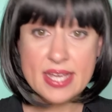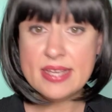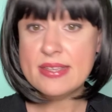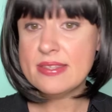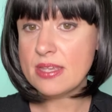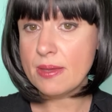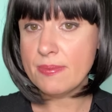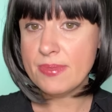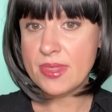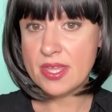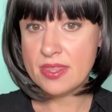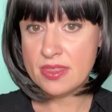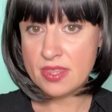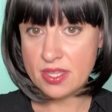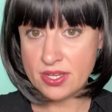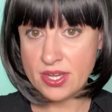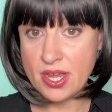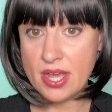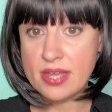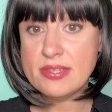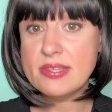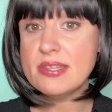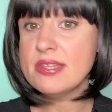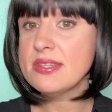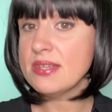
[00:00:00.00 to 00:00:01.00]
is something that
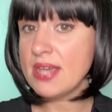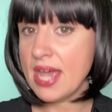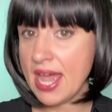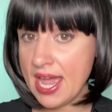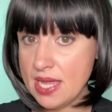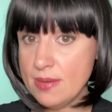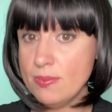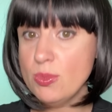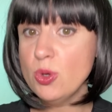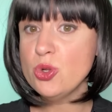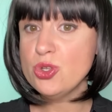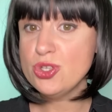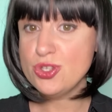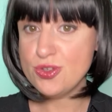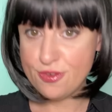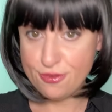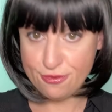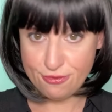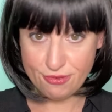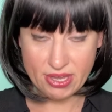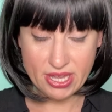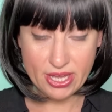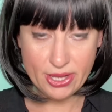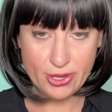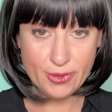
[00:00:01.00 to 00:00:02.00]
narcissists are able to
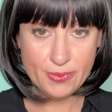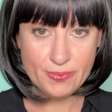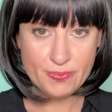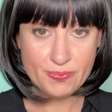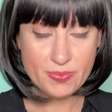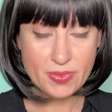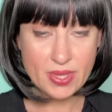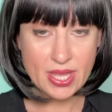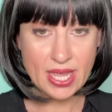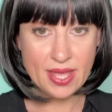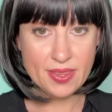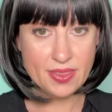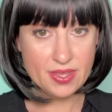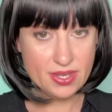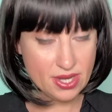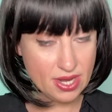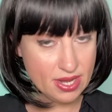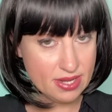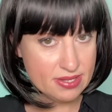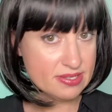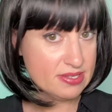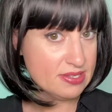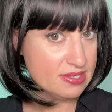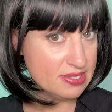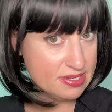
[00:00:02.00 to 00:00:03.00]
feel. And the
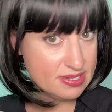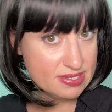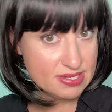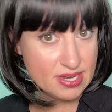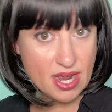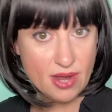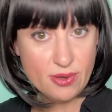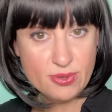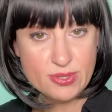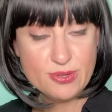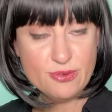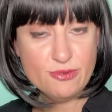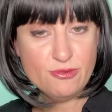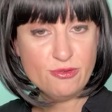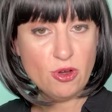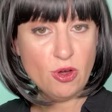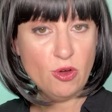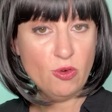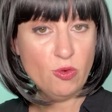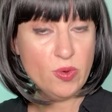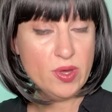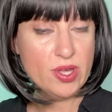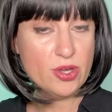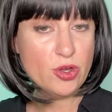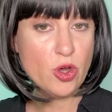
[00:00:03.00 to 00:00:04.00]
narcissist I was
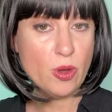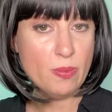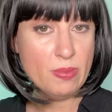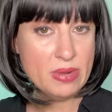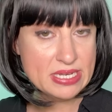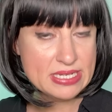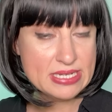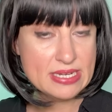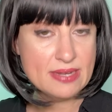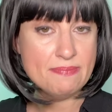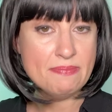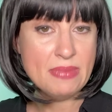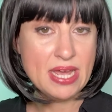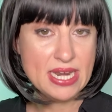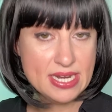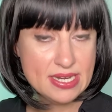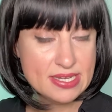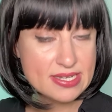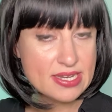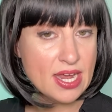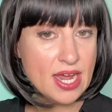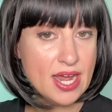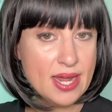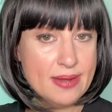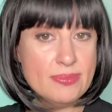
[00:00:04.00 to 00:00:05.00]
involved with commented many
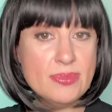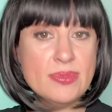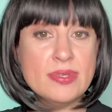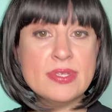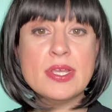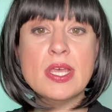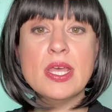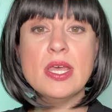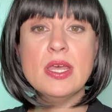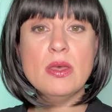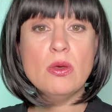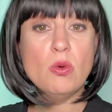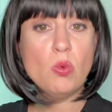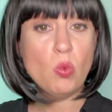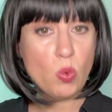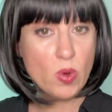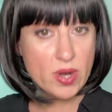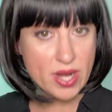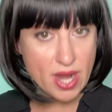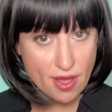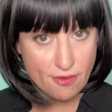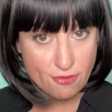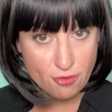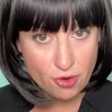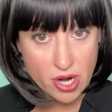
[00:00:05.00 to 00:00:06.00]
times,
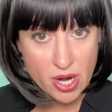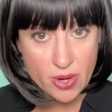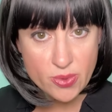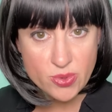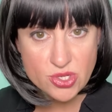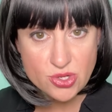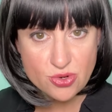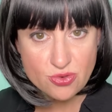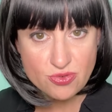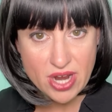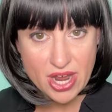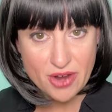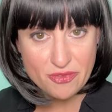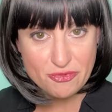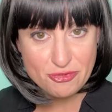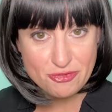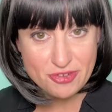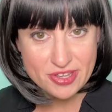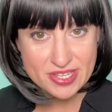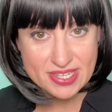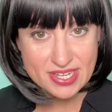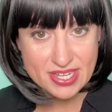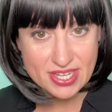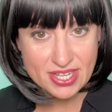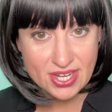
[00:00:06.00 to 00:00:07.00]
whenever I was around
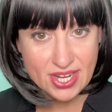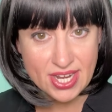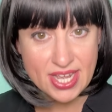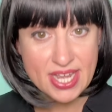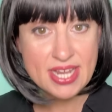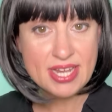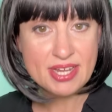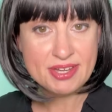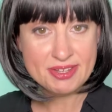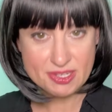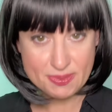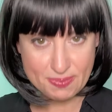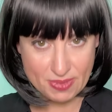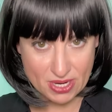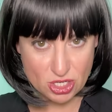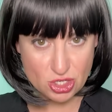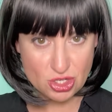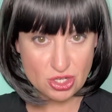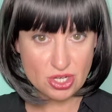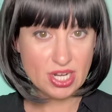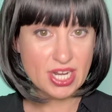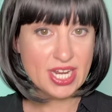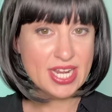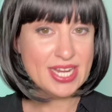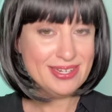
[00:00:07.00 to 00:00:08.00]
physically,
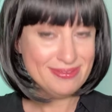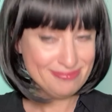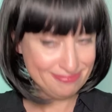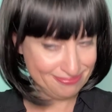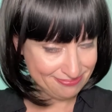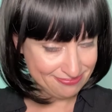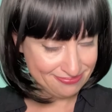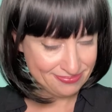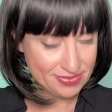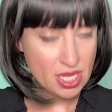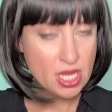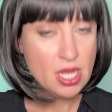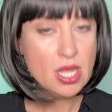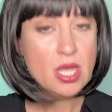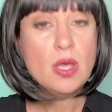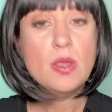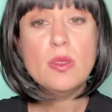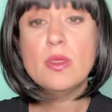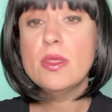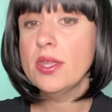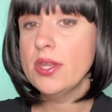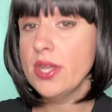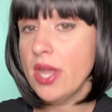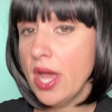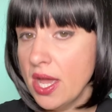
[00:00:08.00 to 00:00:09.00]
especially,
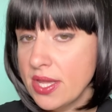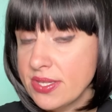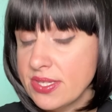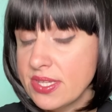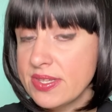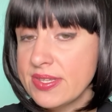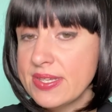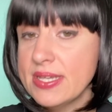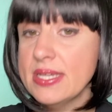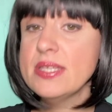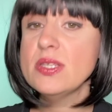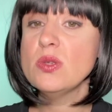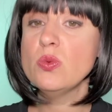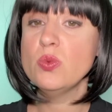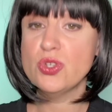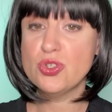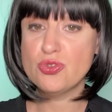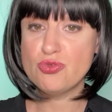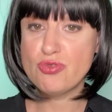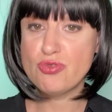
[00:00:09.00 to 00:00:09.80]
the narcissist was